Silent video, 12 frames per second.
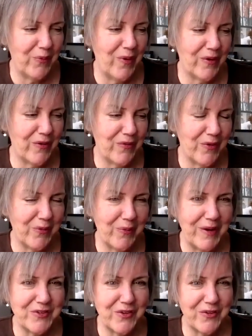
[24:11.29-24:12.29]
wonderful,
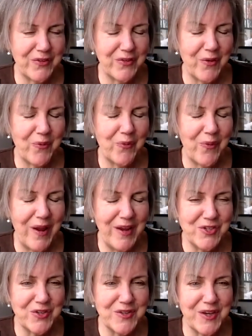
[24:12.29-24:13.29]
Rachel. So,
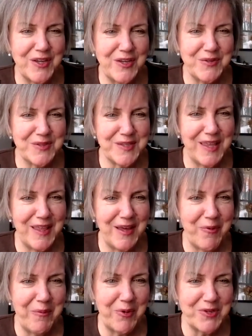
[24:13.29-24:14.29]
Rachel, can you say that
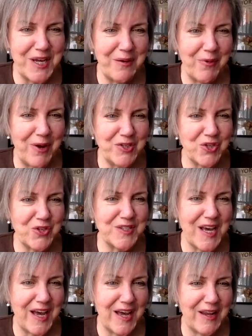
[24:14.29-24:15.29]
one more time? Rachel
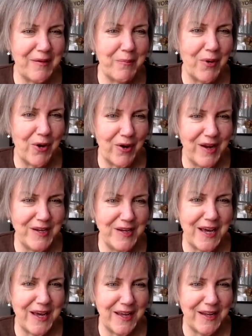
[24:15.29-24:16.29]
dot Murray
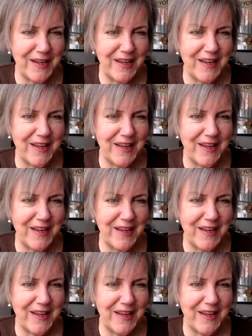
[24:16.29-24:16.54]
dot.